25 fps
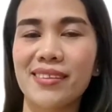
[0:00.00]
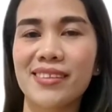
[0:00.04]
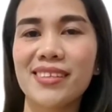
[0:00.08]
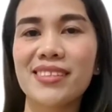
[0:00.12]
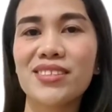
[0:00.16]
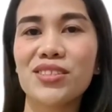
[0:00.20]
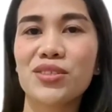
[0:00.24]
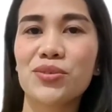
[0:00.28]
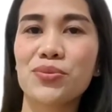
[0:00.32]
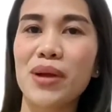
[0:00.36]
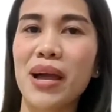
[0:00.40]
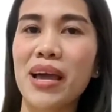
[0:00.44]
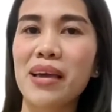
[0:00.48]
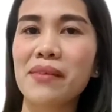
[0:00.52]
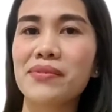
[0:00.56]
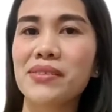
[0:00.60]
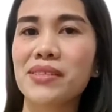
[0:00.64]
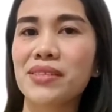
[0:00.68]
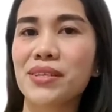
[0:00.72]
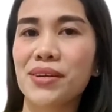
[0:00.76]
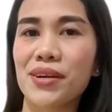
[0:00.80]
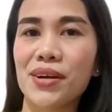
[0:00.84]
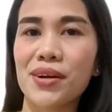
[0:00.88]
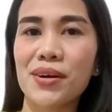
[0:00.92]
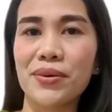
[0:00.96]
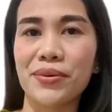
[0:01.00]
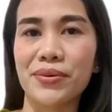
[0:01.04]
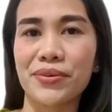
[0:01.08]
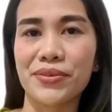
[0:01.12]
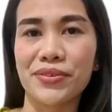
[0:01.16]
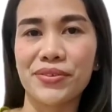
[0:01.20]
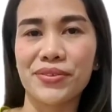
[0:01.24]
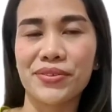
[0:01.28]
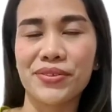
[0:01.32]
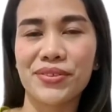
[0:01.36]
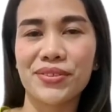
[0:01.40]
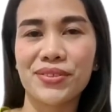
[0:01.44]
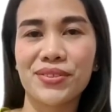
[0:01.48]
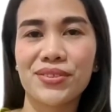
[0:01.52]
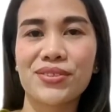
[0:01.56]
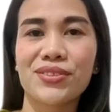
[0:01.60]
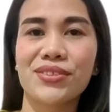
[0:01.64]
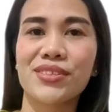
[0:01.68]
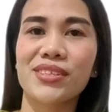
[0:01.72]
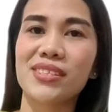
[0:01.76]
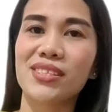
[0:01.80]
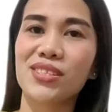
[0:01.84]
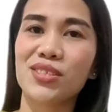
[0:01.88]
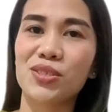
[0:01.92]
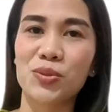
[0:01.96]
that drives growth to
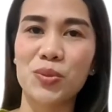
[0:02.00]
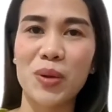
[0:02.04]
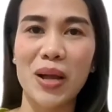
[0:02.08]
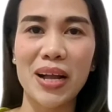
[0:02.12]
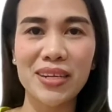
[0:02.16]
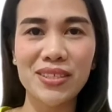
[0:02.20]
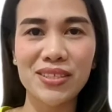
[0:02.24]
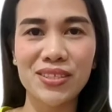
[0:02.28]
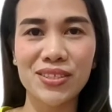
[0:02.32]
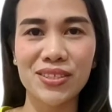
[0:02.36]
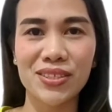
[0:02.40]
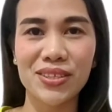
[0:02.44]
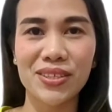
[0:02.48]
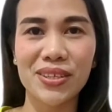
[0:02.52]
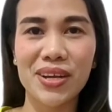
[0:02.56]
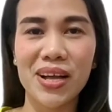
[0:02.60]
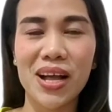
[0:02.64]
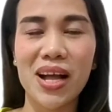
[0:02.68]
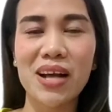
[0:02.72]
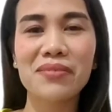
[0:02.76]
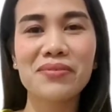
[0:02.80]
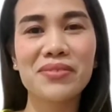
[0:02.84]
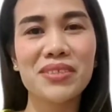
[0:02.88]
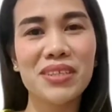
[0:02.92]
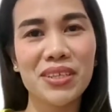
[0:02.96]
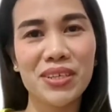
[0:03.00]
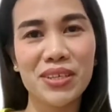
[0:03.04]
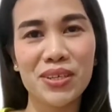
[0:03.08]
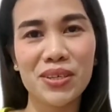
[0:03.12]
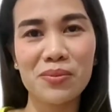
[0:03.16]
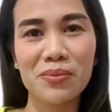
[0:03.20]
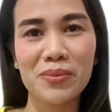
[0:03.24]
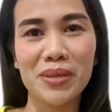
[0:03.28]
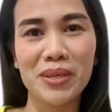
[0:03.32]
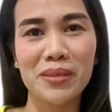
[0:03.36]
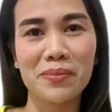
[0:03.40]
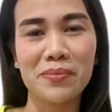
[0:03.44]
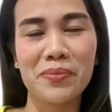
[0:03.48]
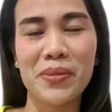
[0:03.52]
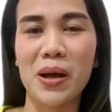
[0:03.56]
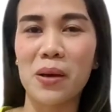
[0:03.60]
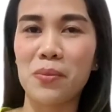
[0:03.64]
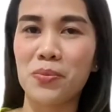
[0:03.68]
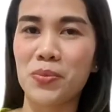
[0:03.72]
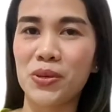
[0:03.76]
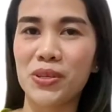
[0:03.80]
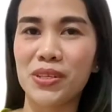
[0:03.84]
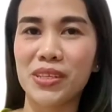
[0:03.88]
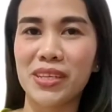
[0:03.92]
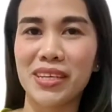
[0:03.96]
the structure of the human
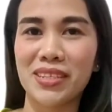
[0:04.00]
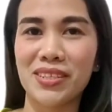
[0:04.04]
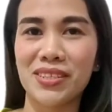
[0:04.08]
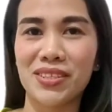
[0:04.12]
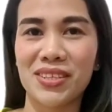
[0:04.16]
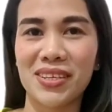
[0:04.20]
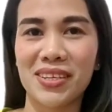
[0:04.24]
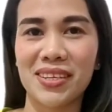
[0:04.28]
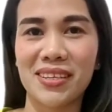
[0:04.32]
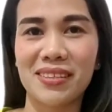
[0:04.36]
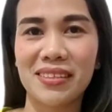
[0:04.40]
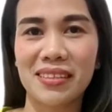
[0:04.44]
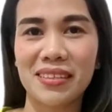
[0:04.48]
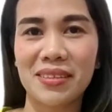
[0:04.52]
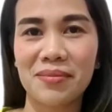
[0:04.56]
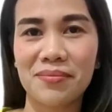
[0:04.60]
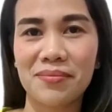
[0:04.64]
population.